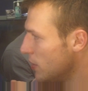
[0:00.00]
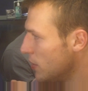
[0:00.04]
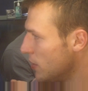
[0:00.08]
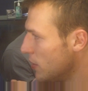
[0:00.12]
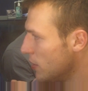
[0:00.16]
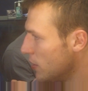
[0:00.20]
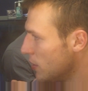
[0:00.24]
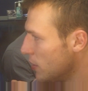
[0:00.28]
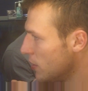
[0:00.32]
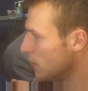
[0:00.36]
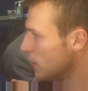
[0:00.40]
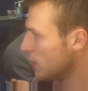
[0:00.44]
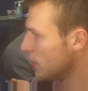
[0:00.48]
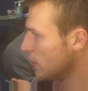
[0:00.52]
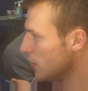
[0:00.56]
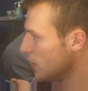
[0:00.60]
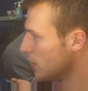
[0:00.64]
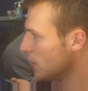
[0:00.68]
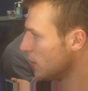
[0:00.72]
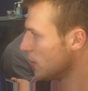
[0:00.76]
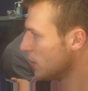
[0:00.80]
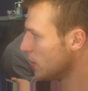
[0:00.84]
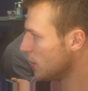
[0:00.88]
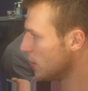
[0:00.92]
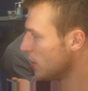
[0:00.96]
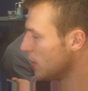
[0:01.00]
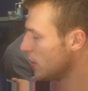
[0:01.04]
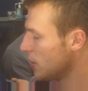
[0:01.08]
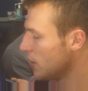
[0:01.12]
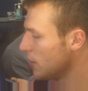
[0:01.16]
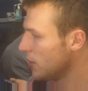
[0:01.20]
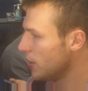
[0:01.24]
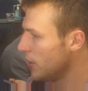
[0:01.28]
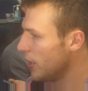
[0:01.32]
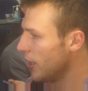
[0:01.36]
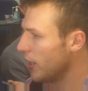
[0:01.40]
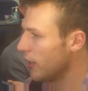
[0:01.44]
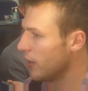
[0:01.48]
now through game six?
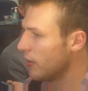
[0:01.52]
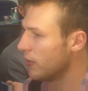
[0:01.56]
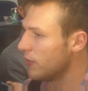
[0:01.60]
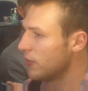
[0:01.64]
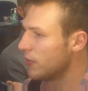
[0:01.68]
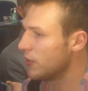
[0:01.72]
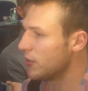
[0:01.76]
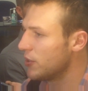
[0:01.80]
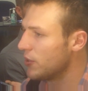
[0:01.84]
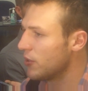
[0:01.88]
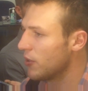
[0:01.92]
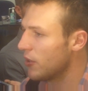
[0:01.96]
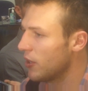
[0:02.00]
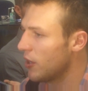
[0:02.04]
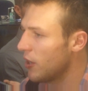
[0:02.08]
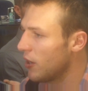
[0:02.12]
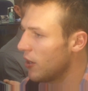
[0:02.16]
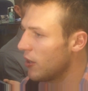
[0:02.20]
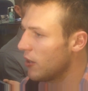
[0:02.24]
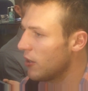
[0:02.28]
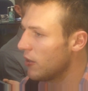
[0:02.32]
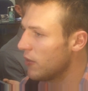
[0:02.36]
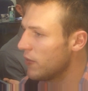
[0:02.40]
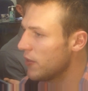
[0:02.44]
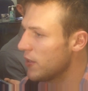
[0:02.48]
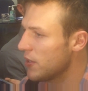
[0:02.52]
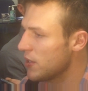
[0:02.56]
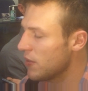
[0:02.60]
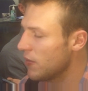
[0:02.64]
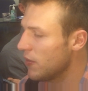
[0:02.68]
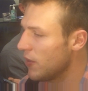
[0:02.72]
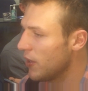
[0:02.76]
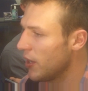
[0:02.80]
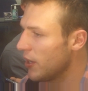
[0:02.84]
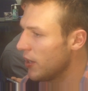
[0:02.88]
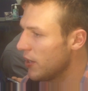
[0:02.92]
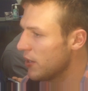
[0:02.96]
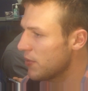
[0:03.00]
Yeah, for sure. Our, our
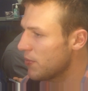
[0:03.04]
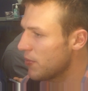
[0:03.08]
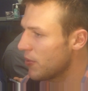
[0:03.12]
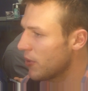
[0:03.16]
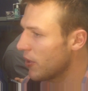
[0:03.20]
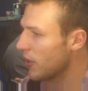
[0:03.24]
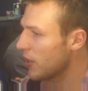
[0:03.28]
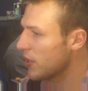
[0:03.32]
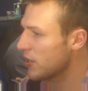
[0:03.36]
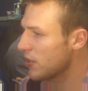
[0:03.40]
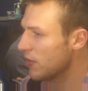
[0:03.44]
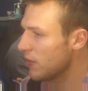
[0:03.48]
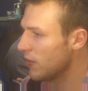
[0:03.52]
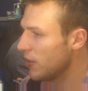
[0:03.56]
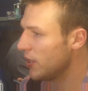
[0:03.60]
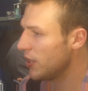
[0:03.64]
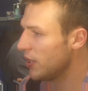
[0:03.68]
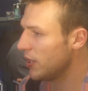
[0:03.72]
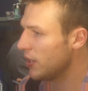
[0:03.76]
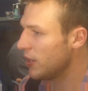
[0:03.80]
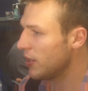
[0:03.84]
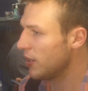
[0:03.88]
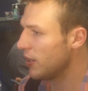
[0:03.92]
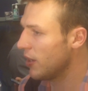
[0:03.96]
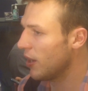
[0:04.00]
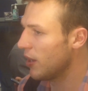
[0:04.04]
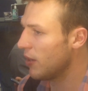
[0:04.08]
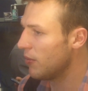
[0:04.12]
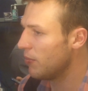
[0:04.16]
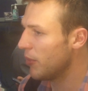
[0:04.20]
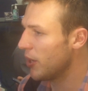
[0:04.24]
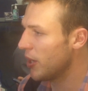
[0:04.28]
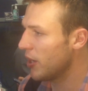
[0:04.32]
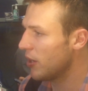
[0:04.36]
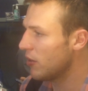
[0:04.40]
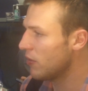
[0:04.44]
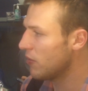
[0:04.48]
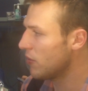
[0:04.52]
offensive line has progressively
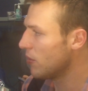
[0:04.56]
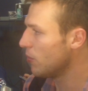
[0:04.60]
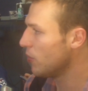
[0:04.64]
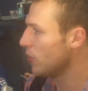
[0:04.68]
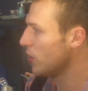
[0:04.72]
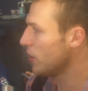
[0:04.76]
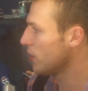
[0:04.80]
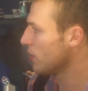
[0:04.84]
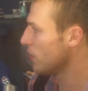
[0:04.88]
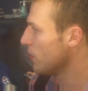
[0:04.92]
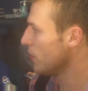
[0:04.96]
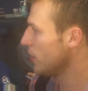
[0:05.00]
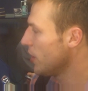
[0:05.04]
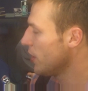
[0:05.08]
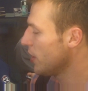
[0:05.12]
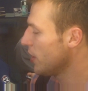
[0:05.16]
gotten better from week to